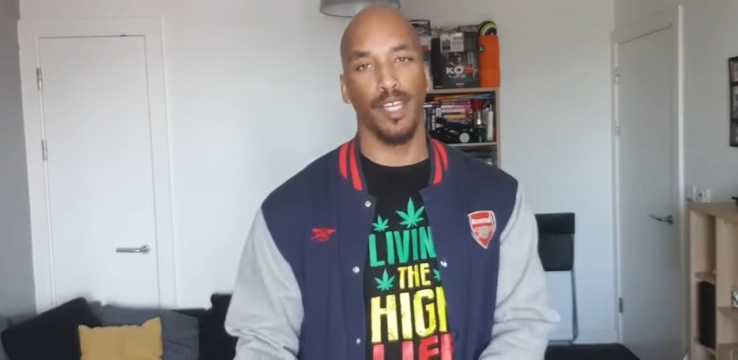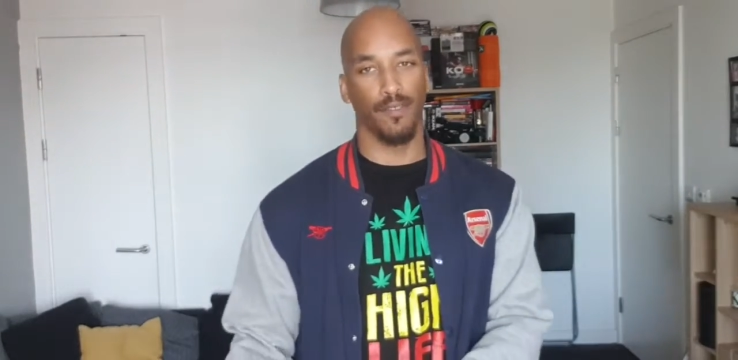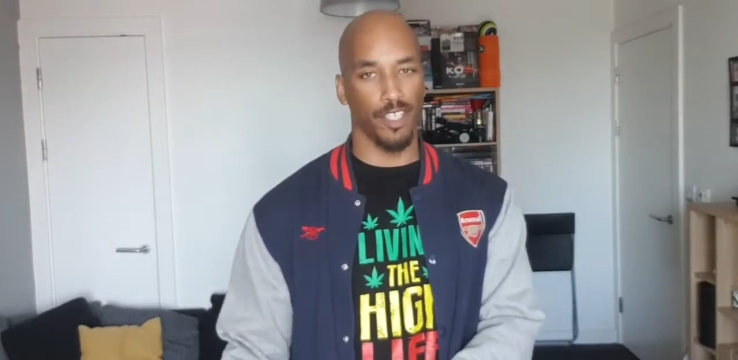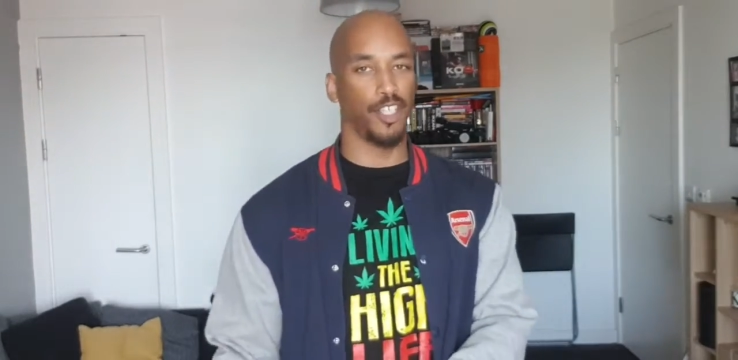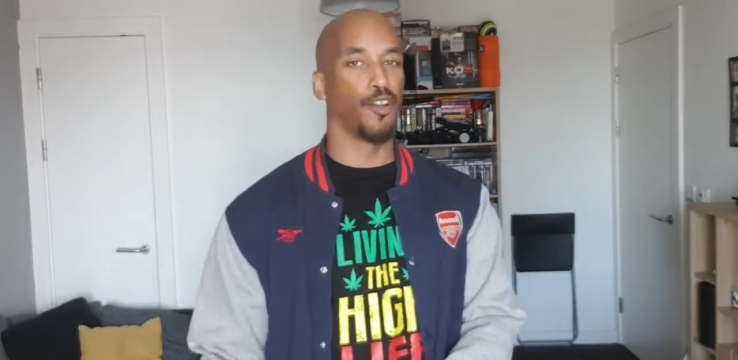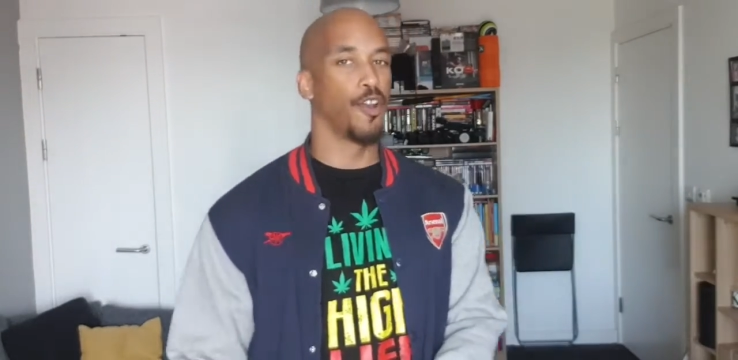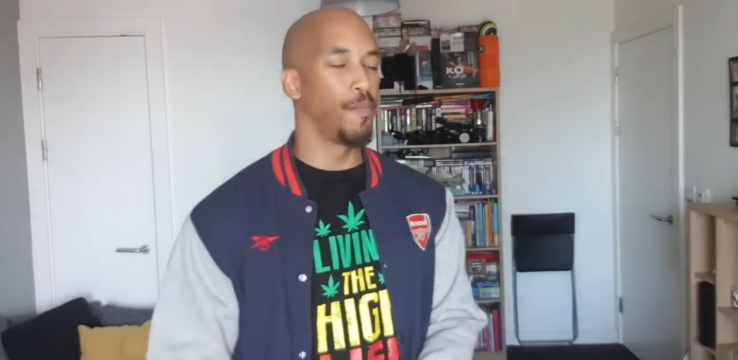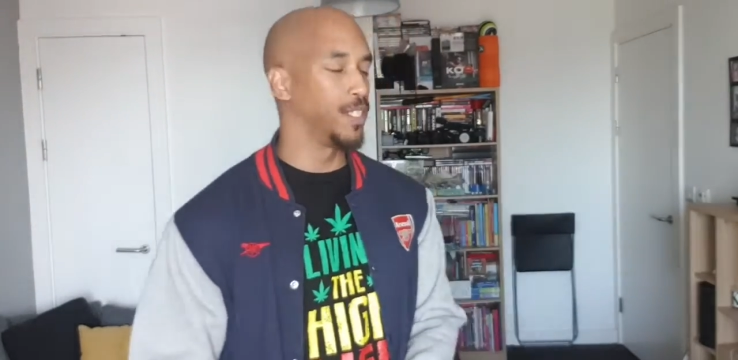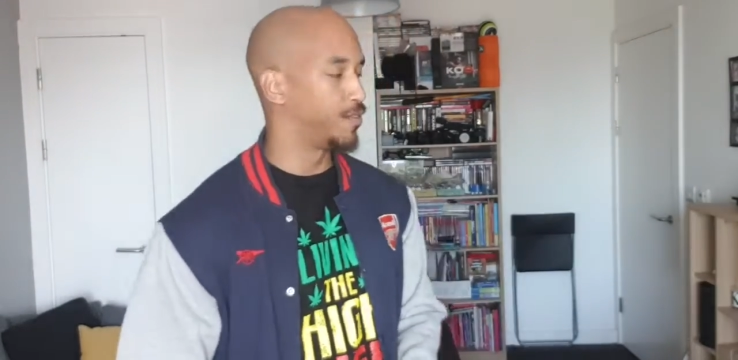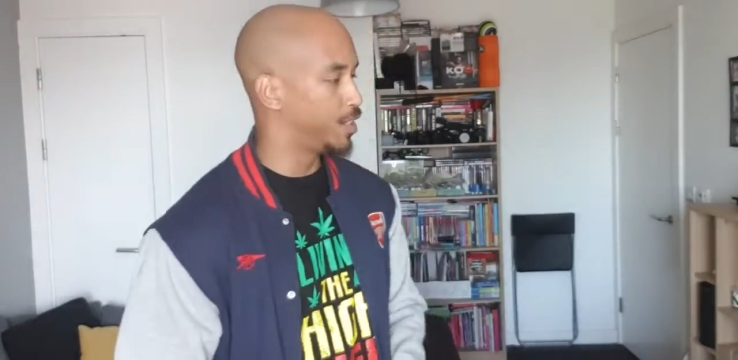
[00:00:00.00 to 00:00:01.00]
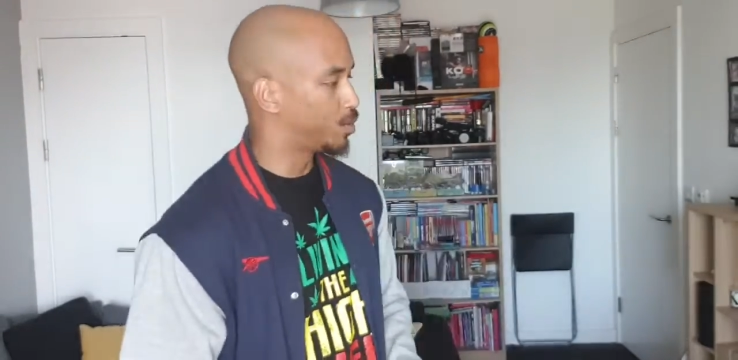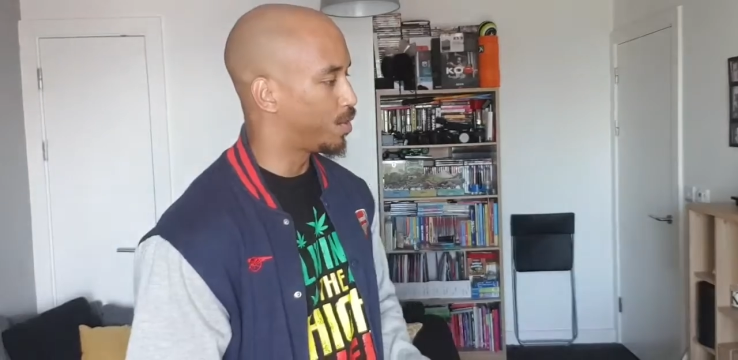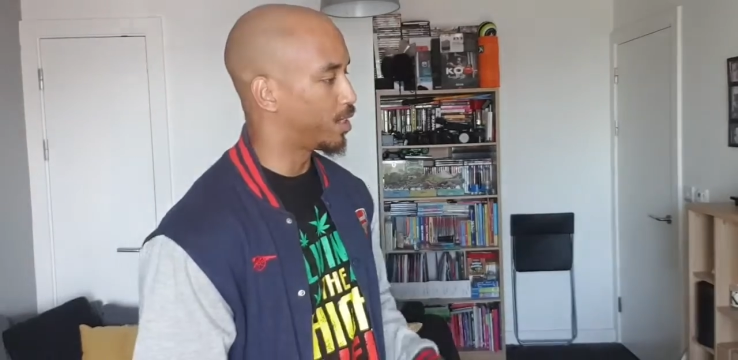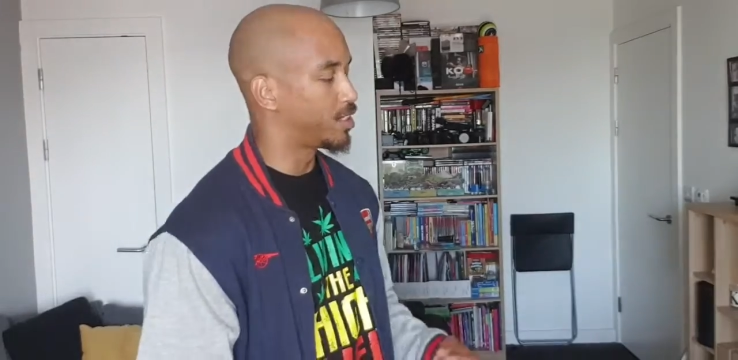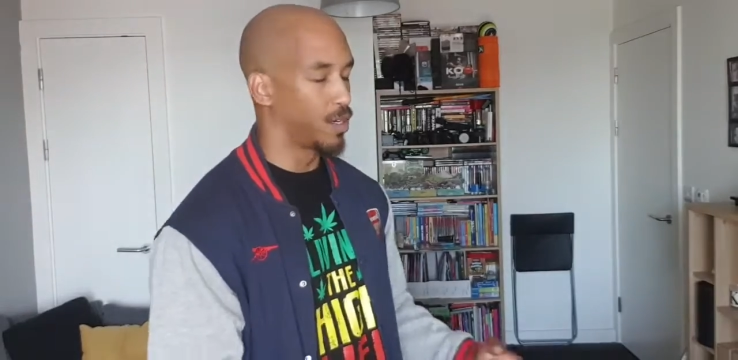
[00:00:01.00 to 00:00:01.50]
You have to chill on the bench for this
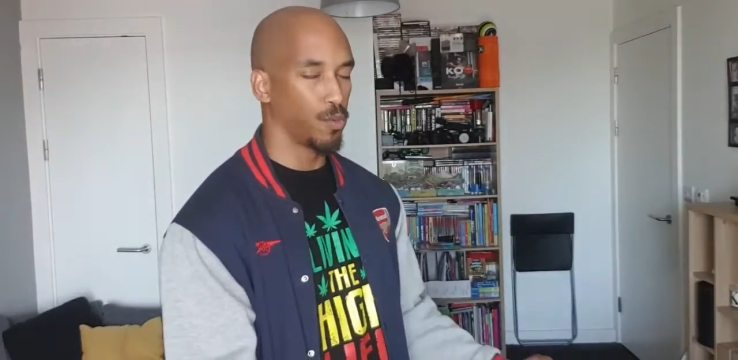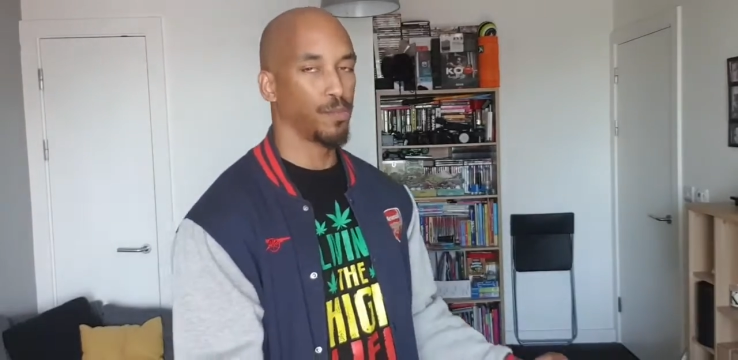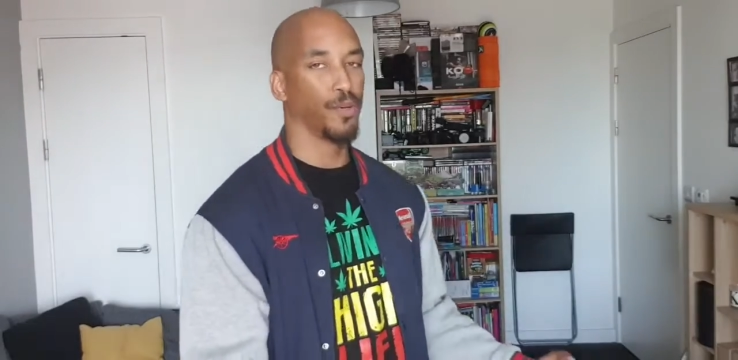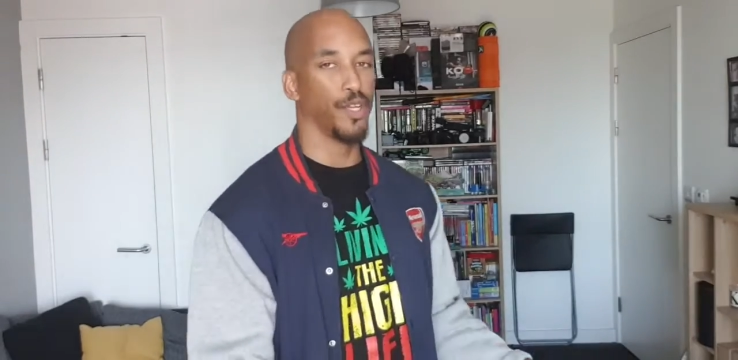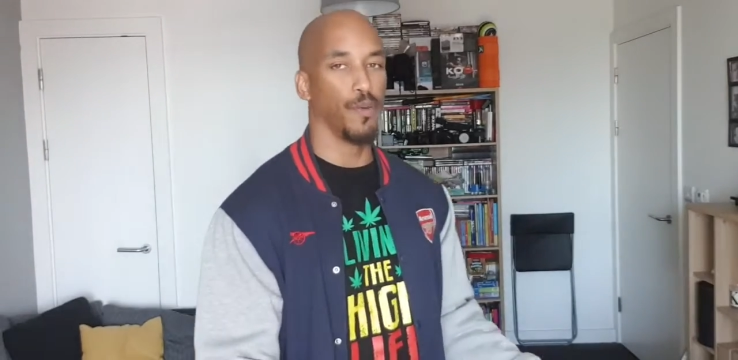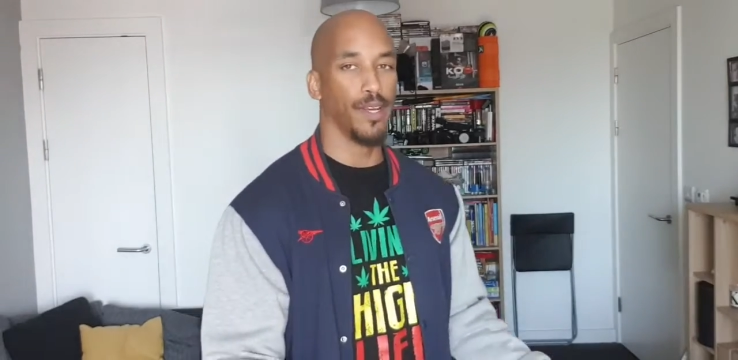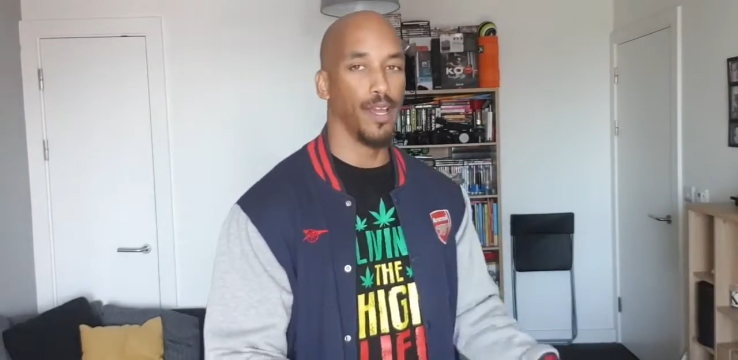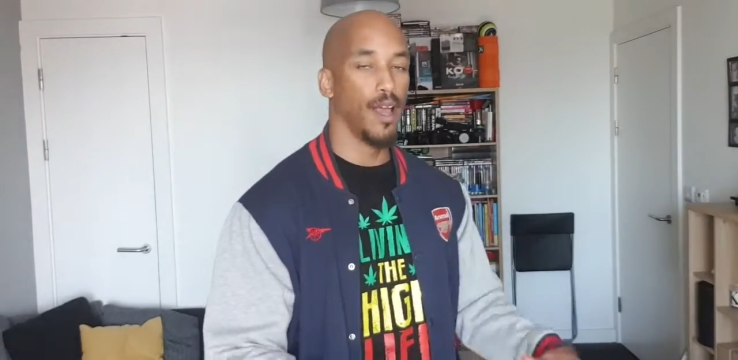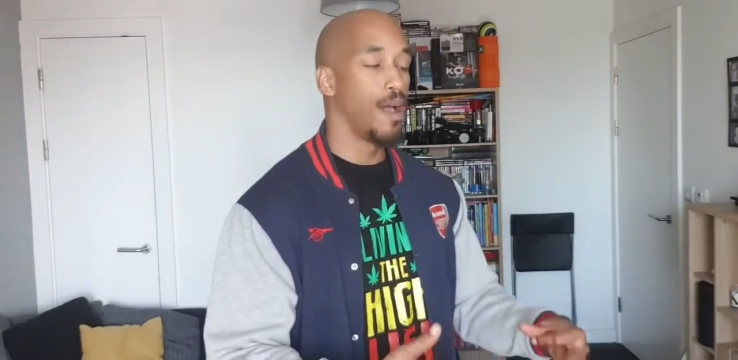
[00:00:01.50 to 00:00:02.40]
one, because I would put you in,